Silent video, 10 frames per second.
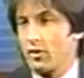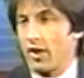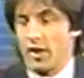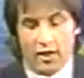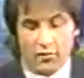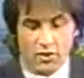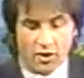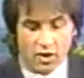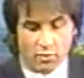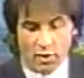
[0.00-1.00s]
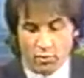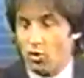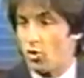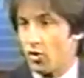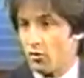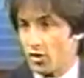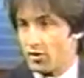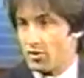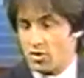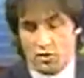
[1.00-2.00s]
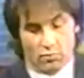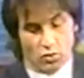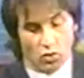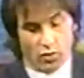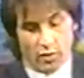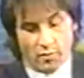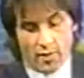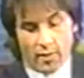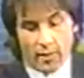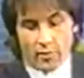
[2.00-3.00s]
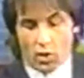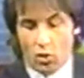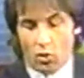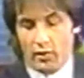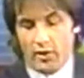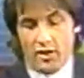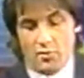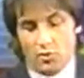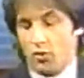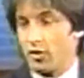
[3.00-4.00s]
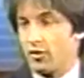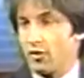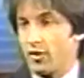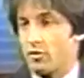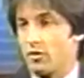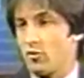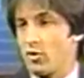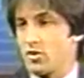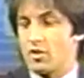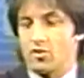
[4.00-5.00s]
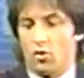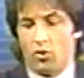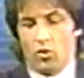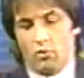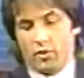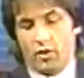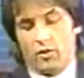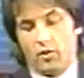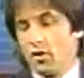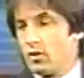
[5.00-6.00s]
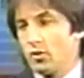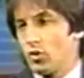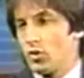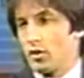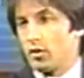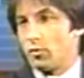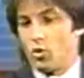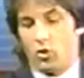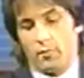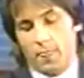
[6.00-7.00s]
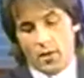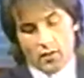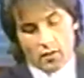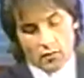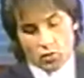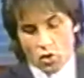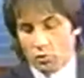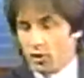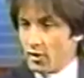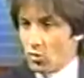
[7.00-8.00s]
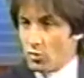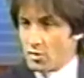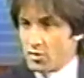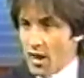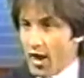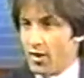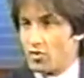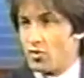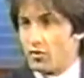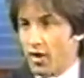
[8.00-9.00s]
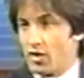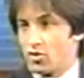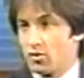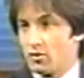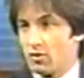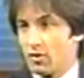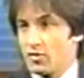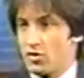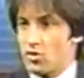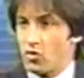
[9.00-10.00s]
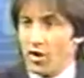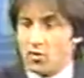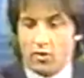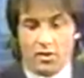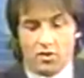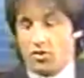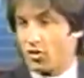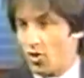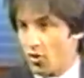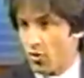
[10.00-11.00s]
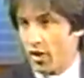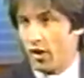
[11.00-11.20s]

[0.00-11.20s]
okay, I never teach my programs, when I teach programs, to hold the keys between your fingers. Everybody says, oh, hold them here. No good. Number one, normally a woman's hands are fragile. If she strikes with this, she's going to hurt her